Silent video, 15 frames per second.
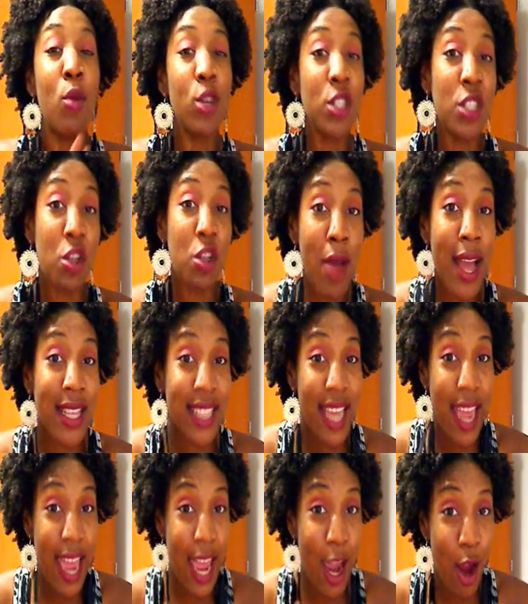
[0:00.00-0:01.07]

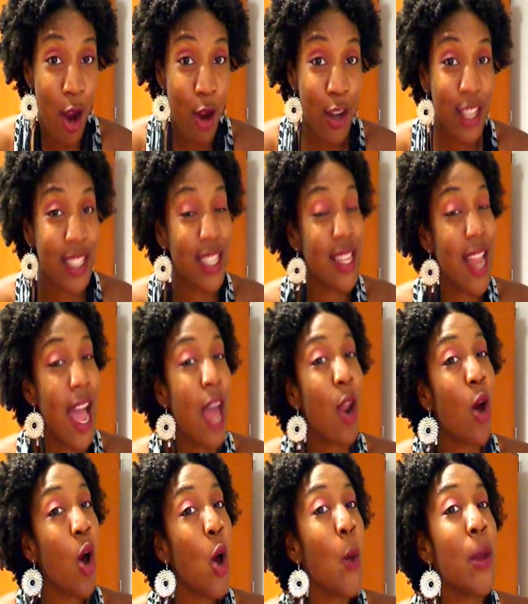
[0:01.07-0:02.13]
Moisturizing hair does
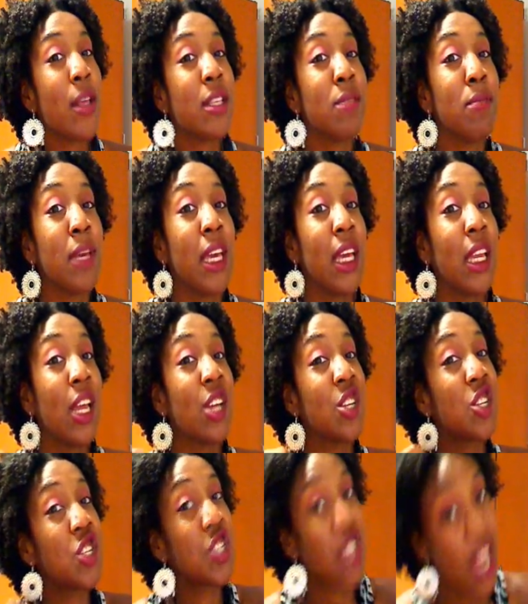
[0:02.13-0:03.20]
not always mean
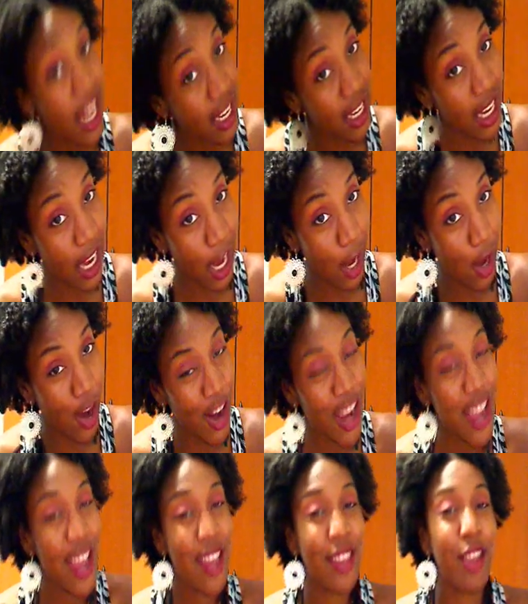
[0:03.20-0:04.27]
shiny hair.